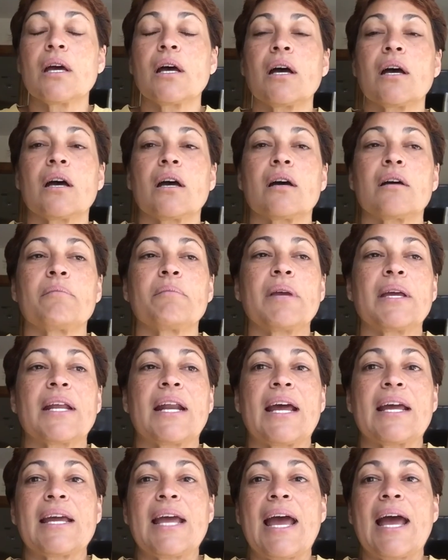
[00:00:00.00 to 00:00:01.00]

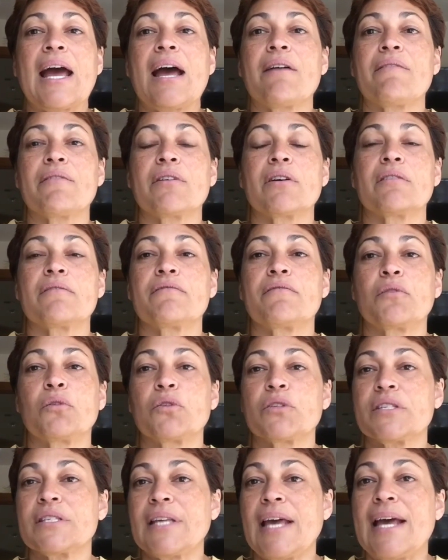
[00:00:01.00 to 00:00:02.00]
And I have a
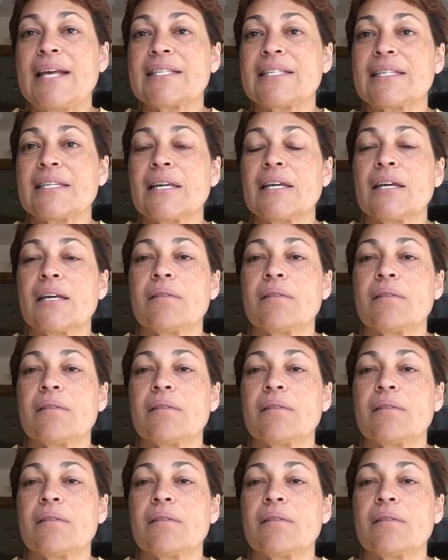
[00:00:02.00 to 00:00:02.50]
full set,